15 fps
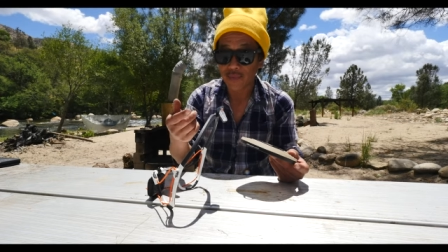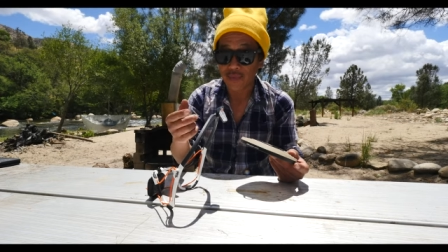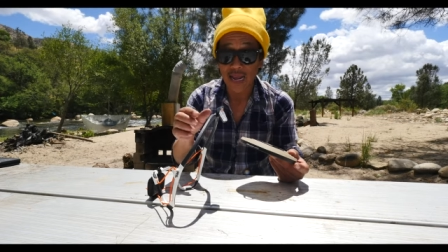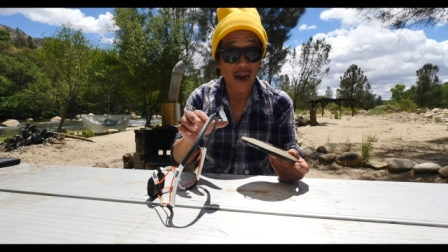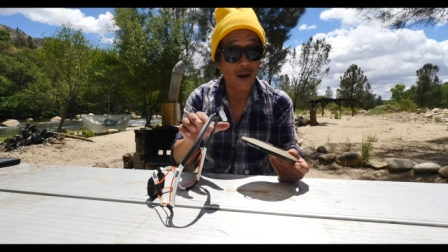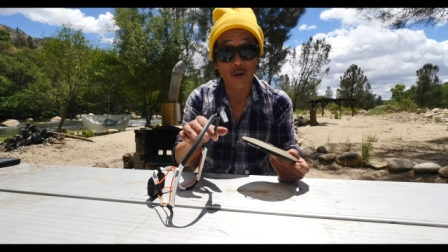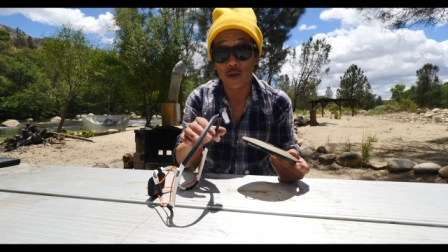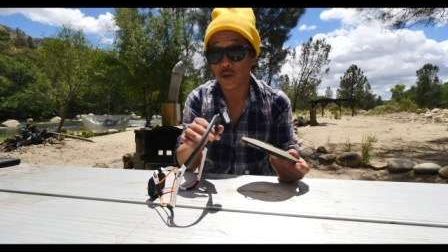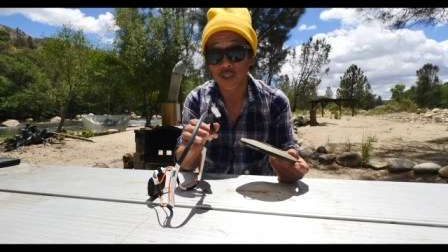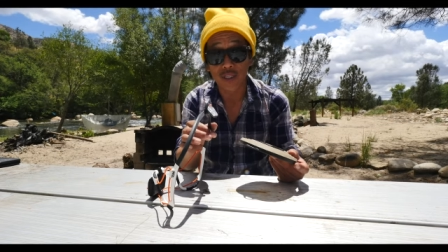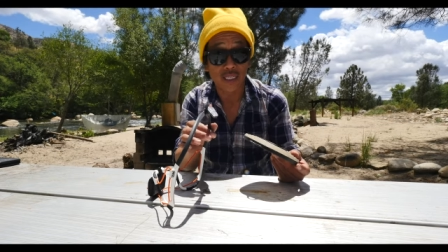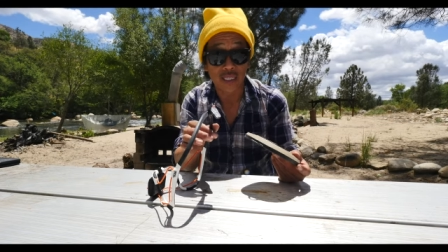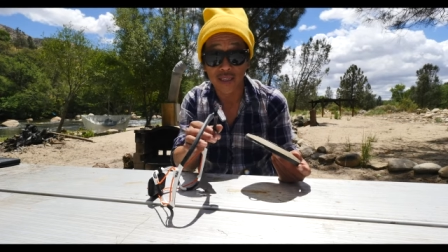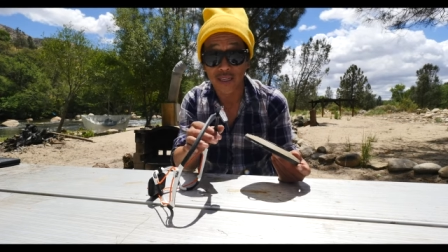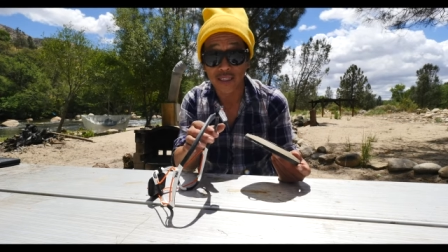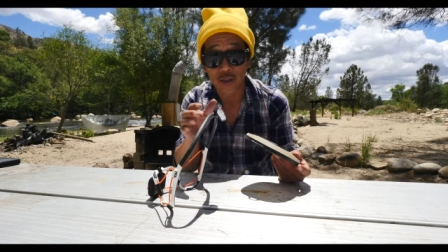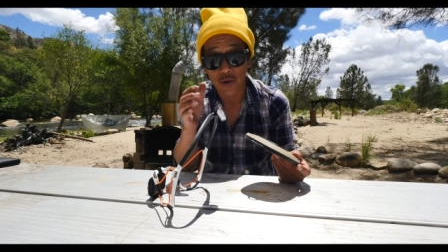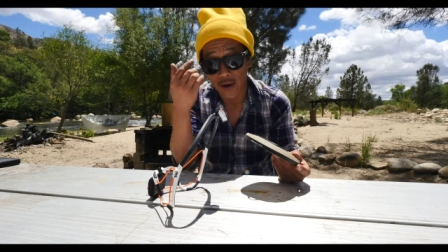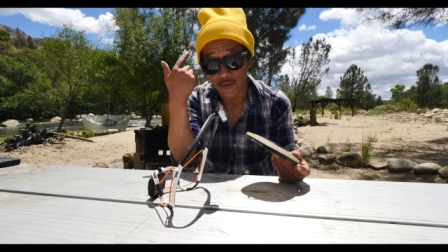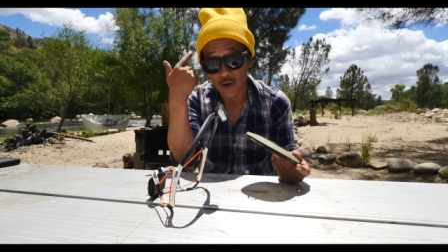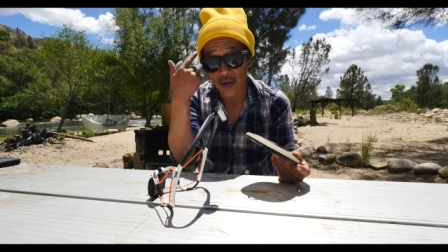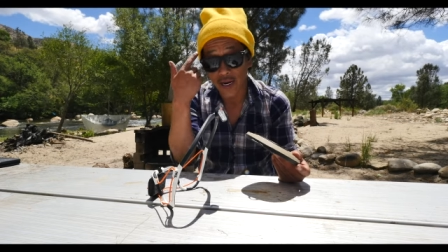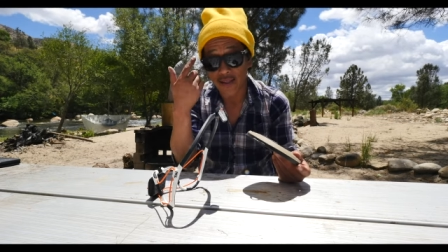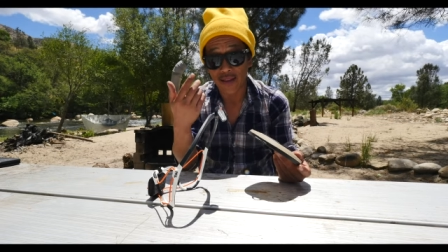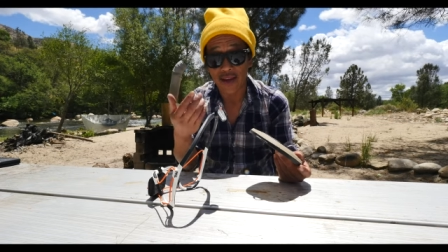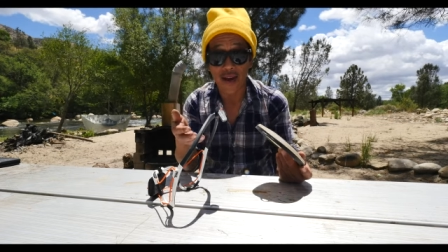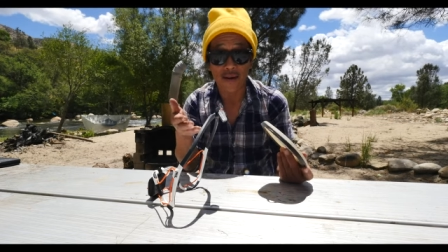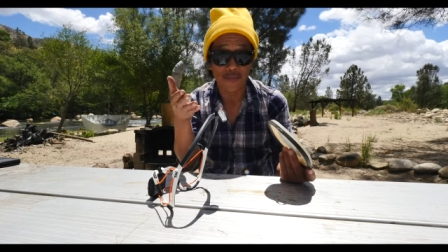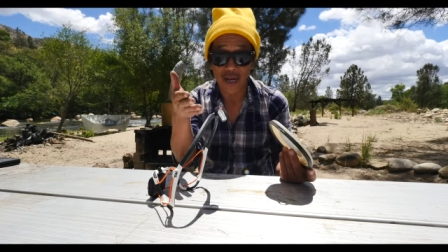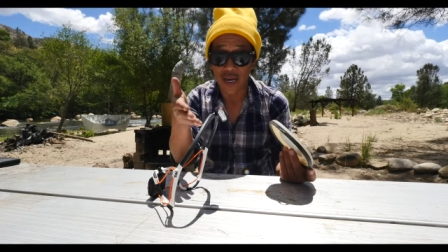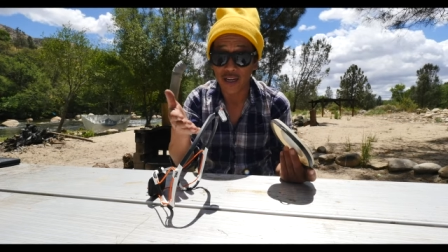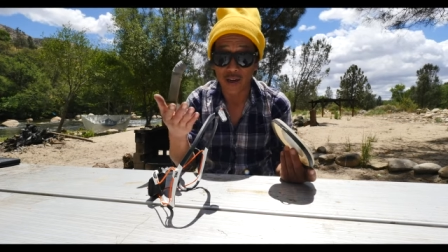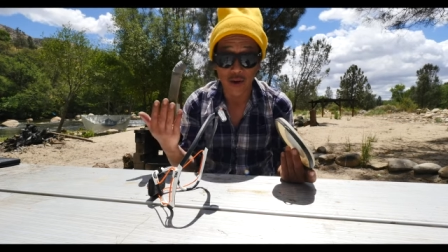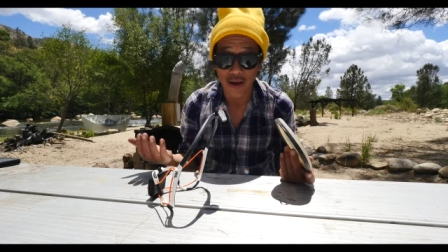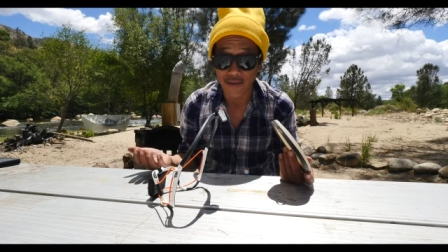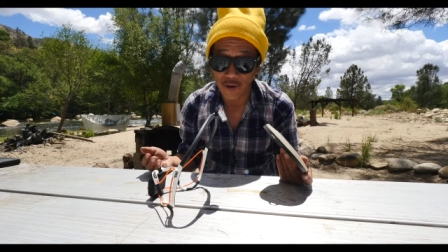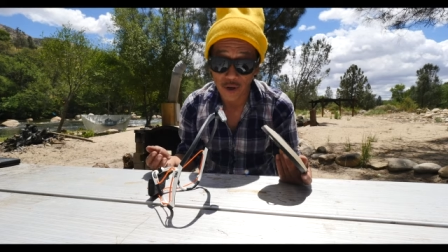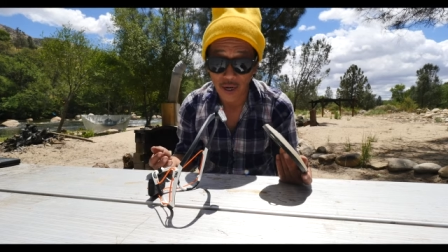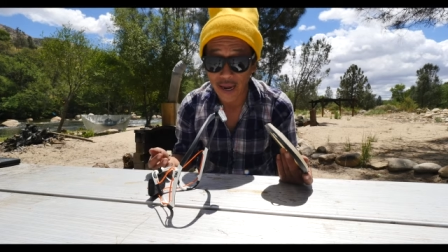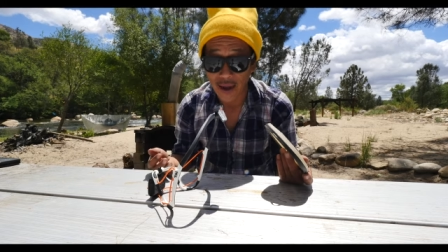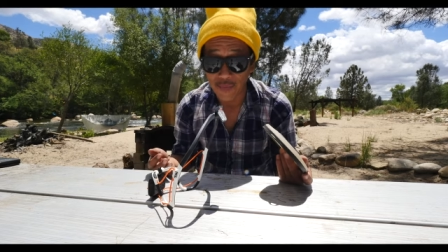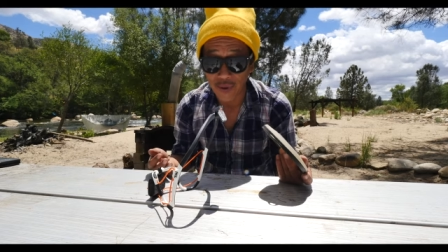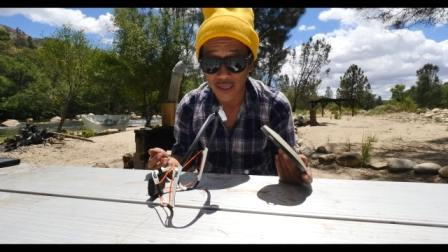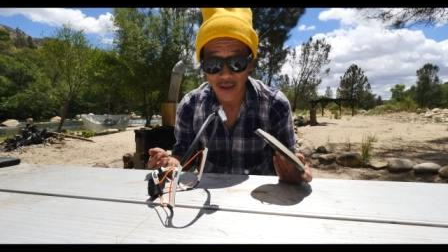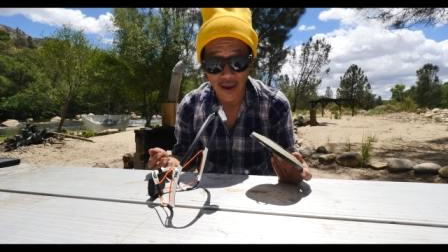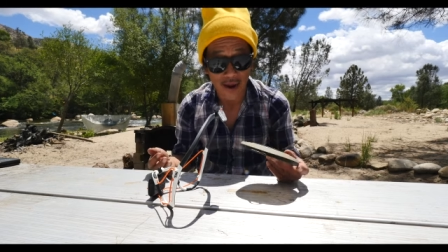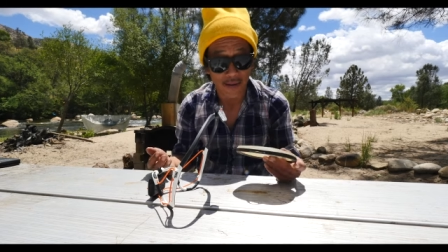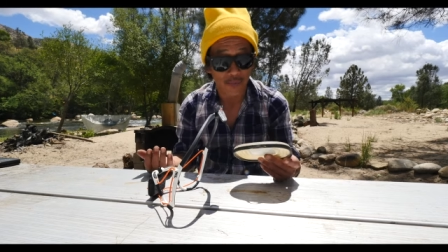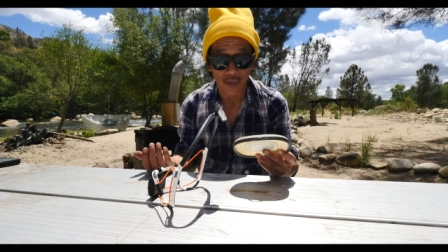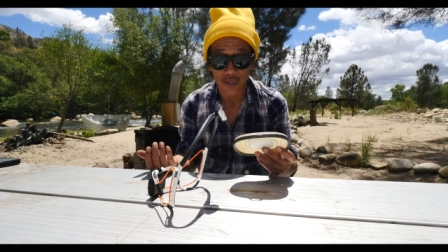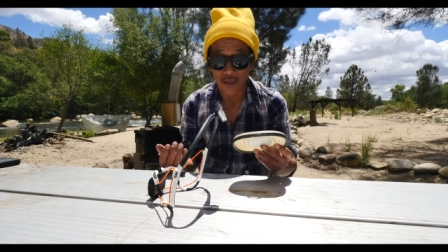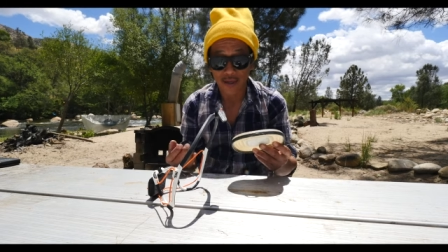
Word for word: now you just need this. You have your headlamp and you have your camping lamp